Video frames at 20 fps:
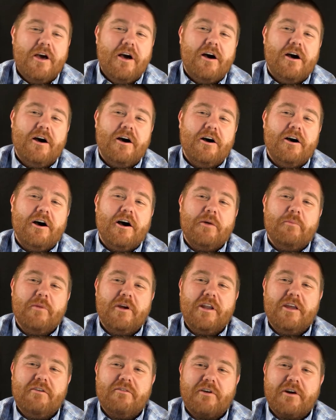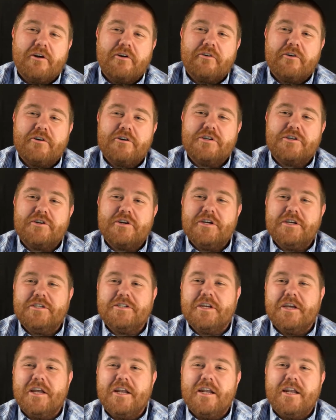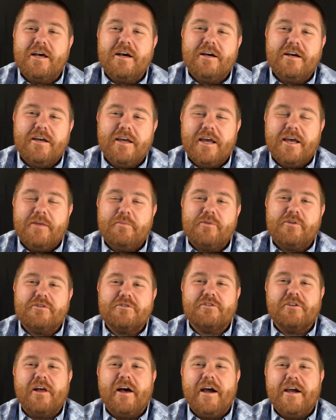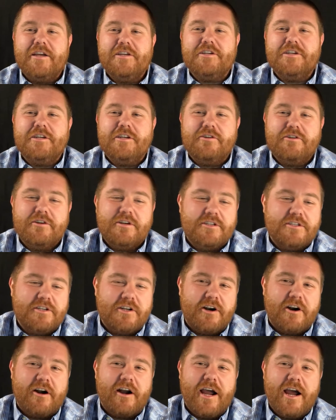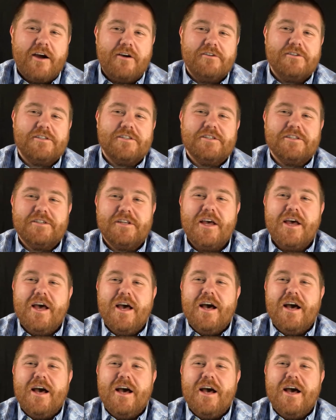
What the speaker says: on many of our groceries and personal hygiene goods in our house, and